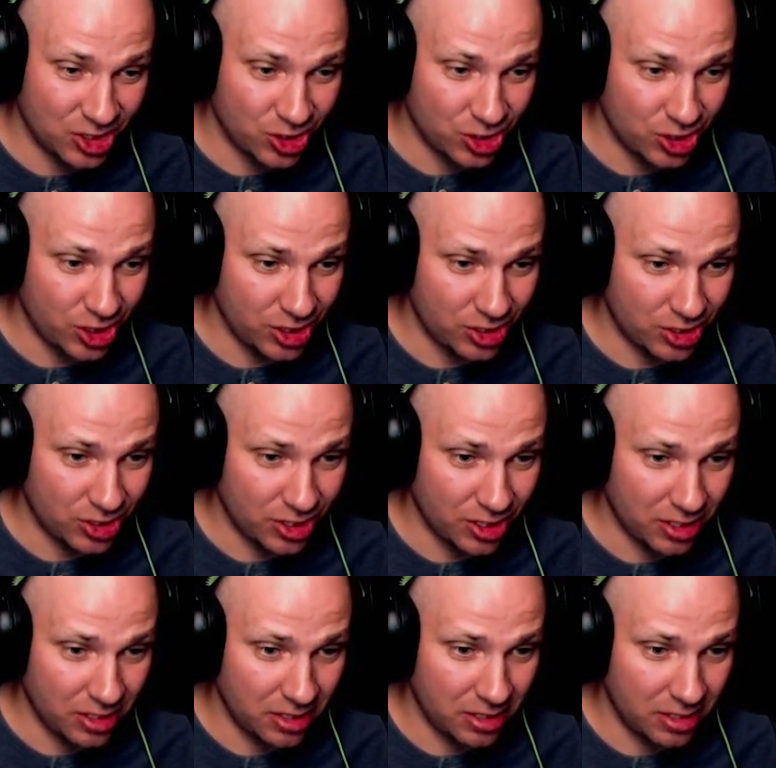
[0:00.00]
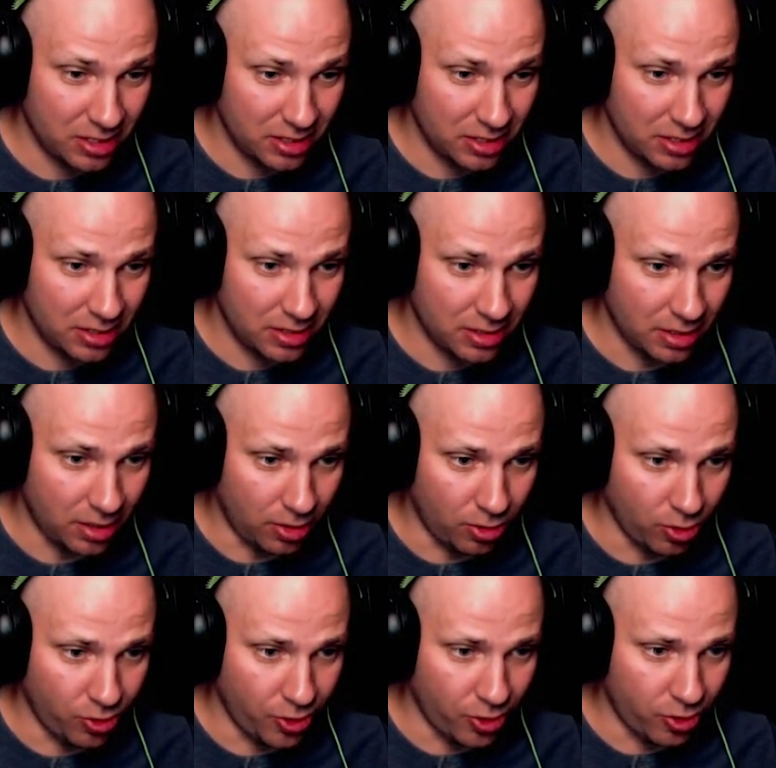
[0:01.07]
Shit. Oh,
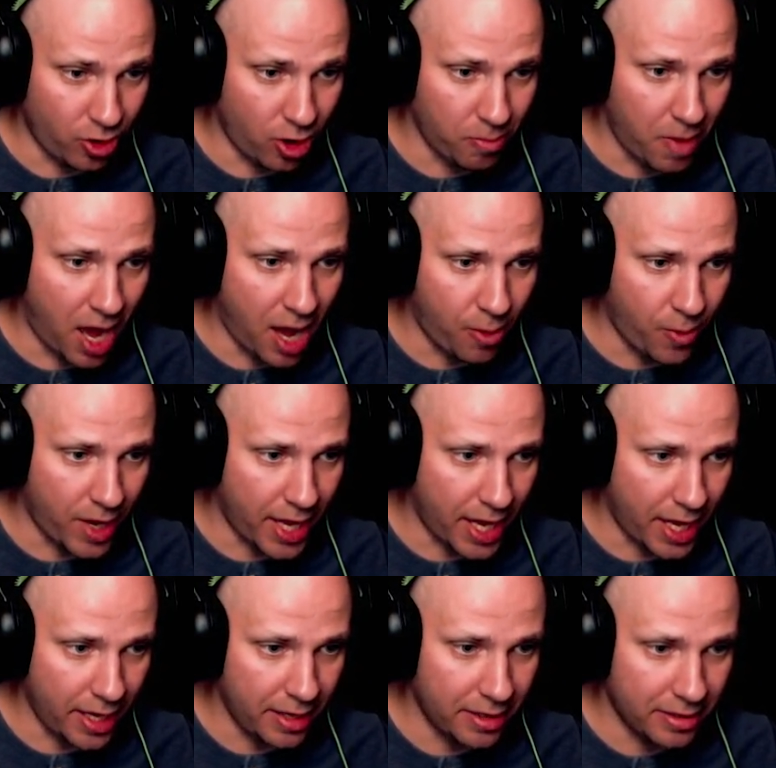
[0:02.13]
don't come my way!